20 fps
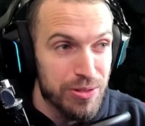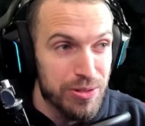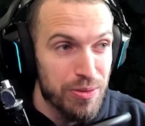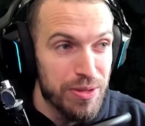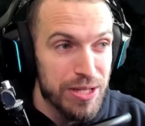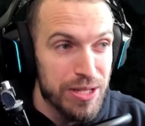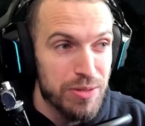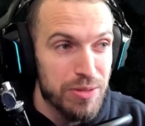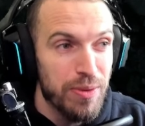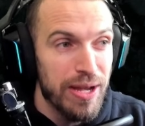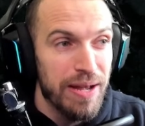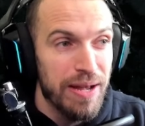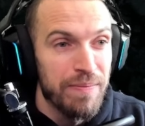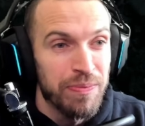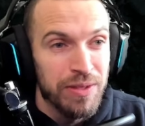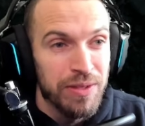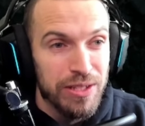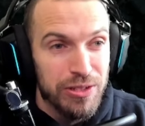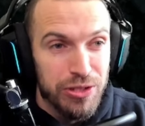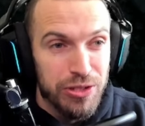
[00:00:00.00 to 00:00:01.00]
So this way
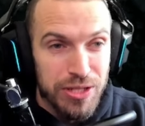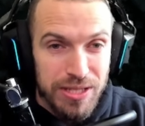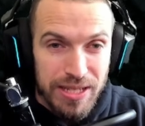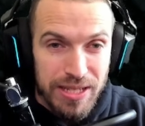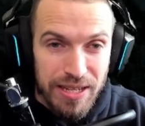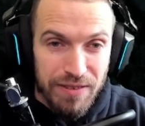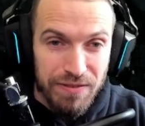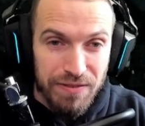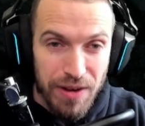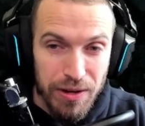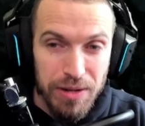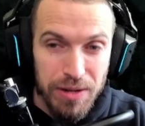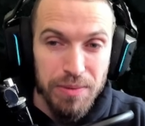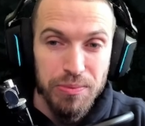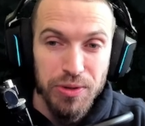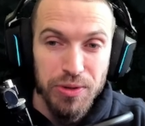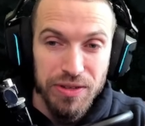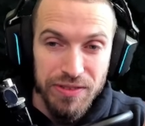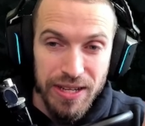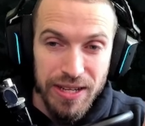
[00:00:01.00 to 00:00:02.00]
you're just seeing a very
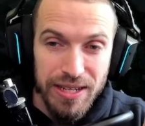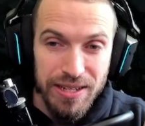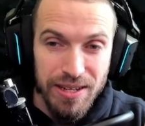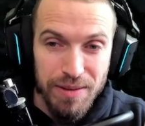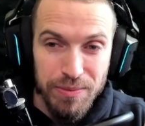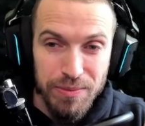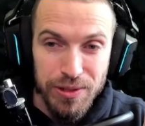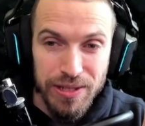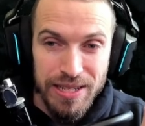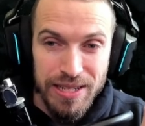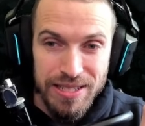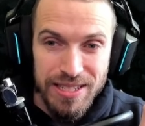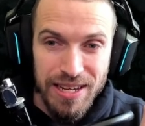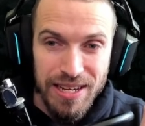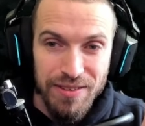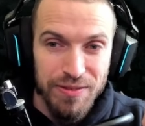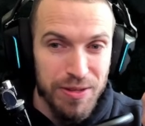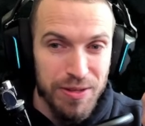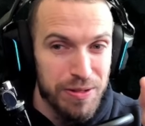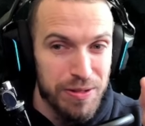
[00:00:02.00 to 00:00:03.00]
abbreviated number
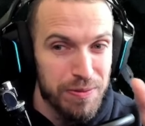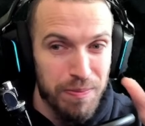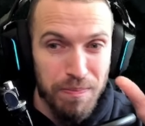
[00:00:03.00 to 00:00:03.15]
instead of these